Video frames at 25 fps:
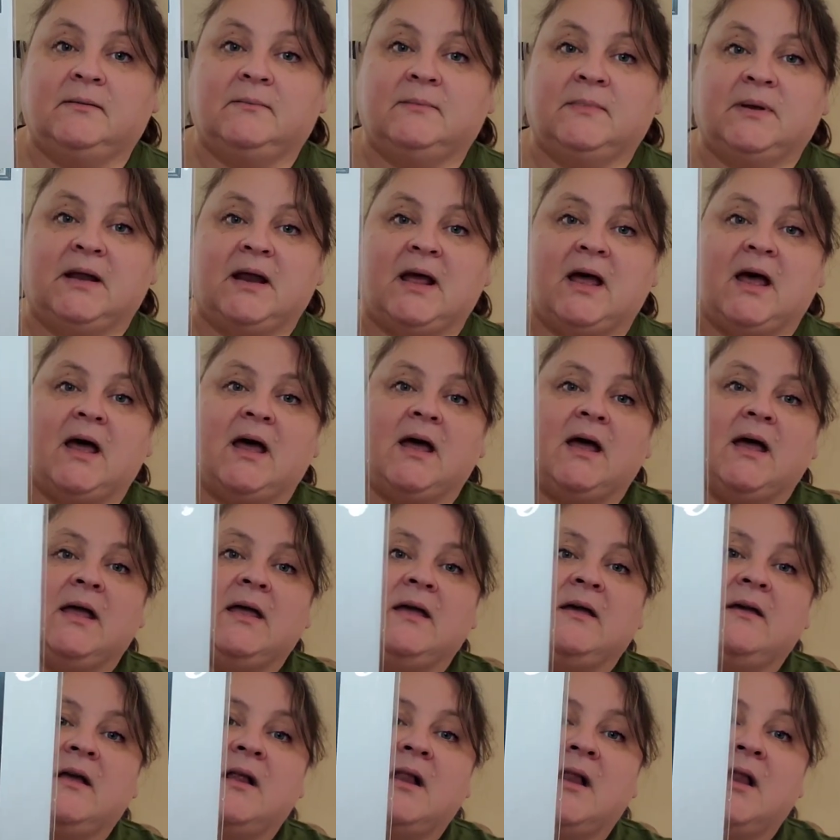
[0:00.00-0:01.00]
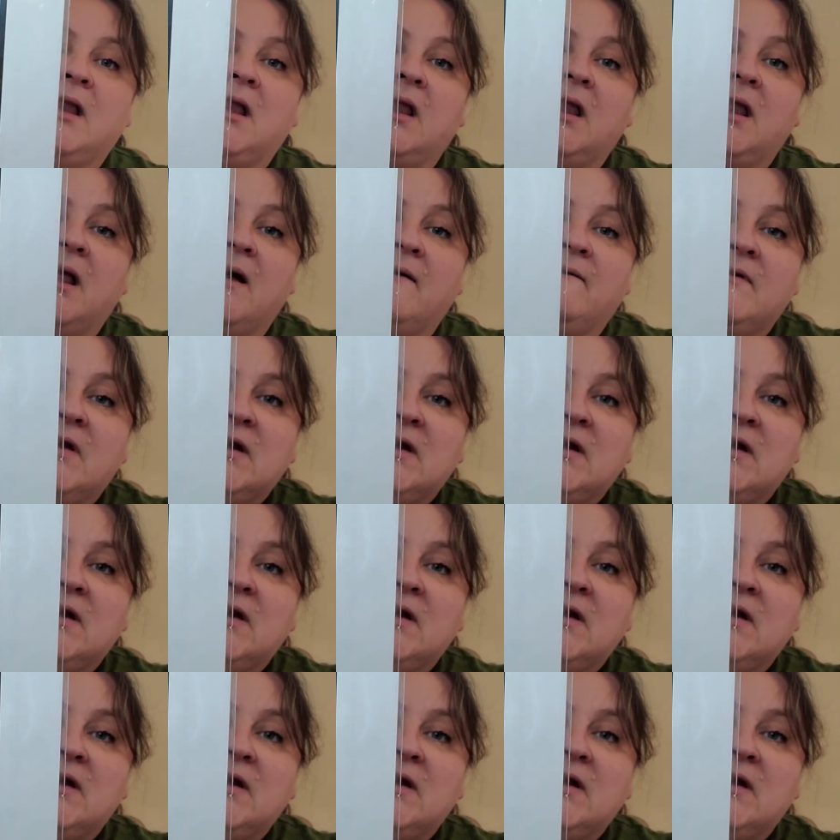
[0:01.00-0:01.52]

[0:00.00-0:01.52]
But I love